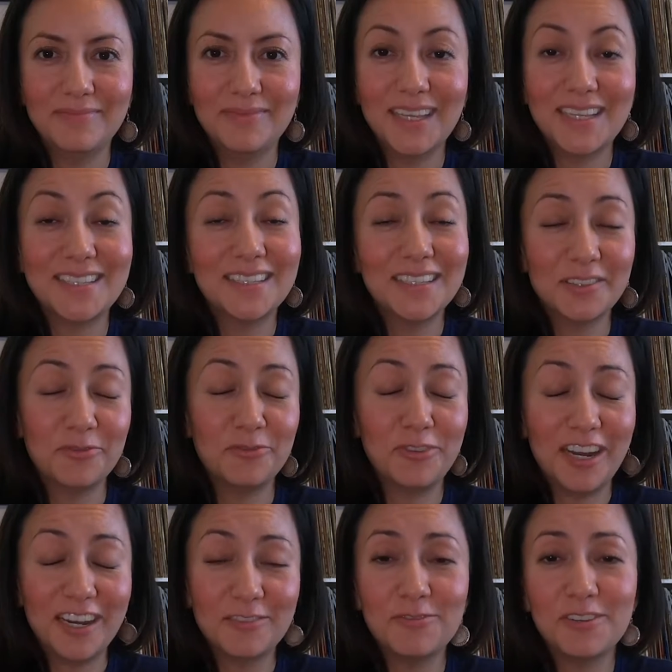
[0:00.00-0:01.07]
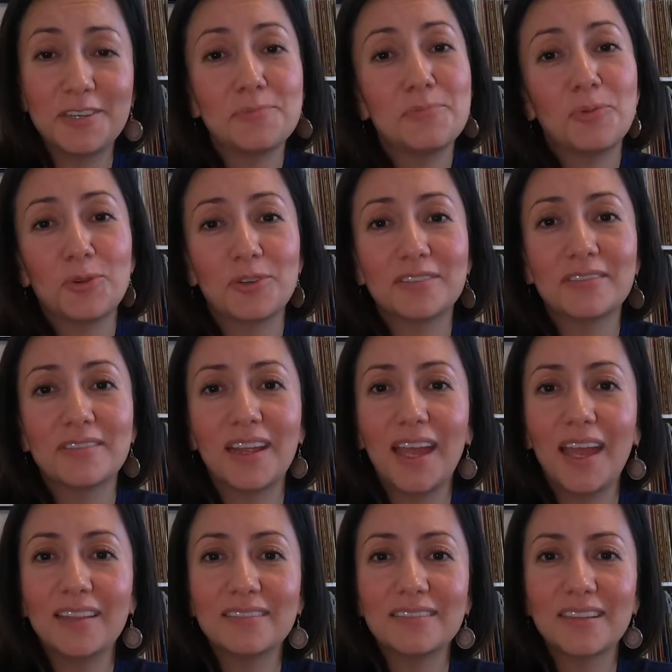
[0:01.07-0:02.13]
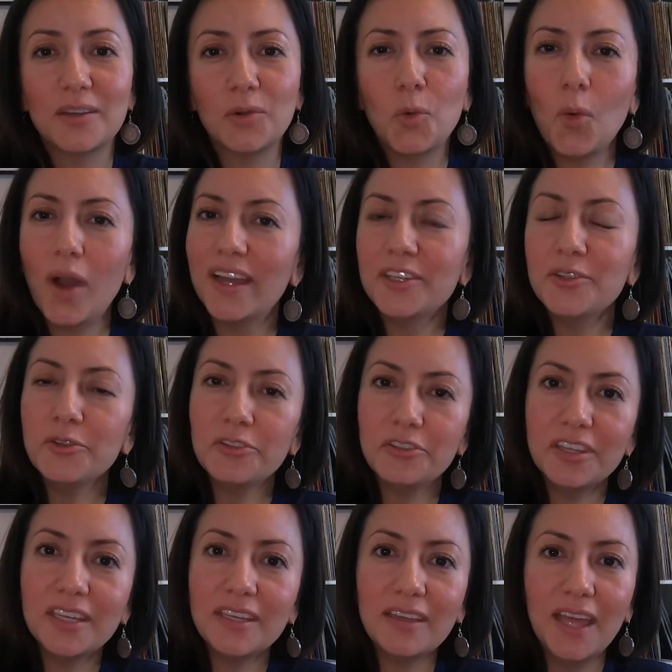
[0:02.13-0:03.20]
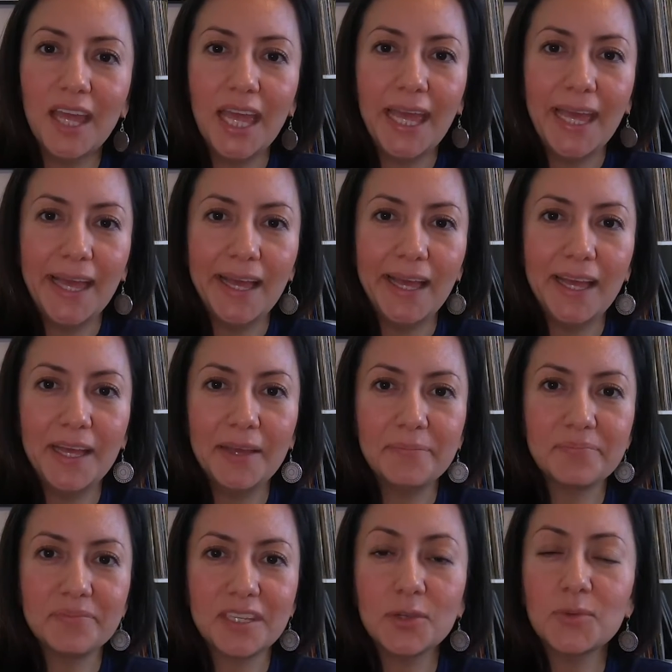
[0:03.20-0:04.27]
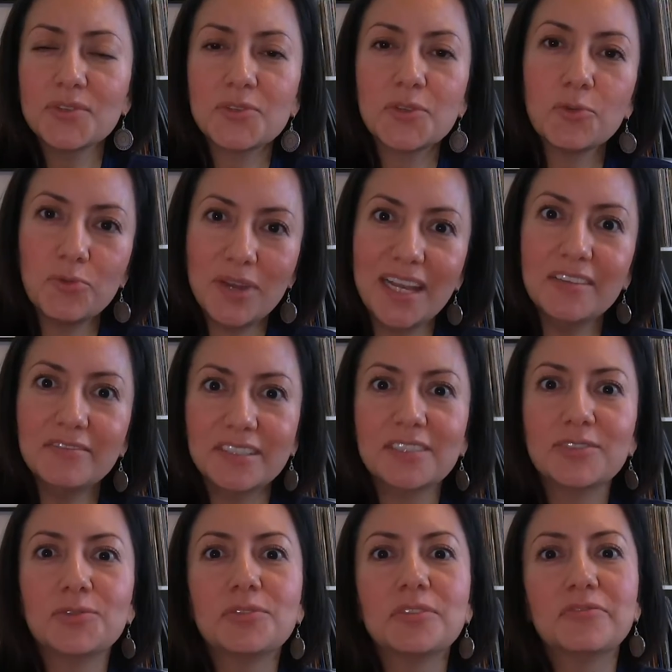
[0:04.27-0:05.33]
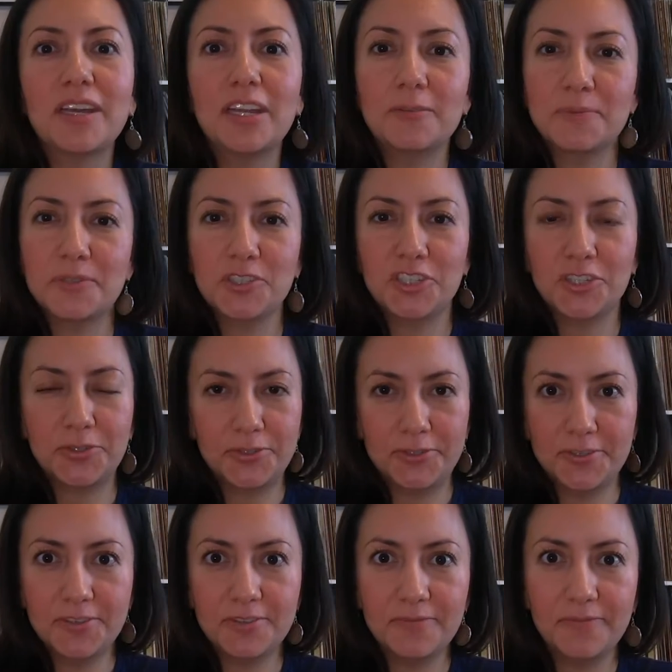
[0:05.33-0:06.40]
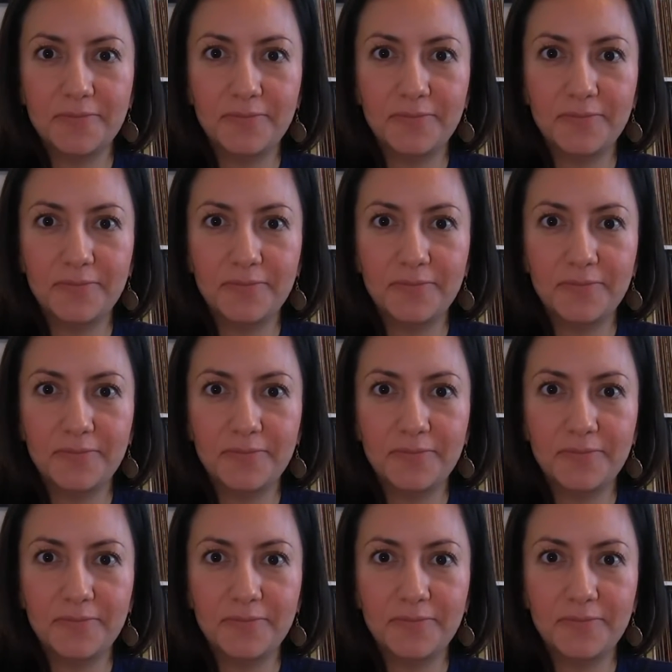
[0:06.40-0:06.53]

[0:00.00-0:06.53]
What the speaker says: That's indeed very, very important. And why do you think it was so relevant to develop such a course?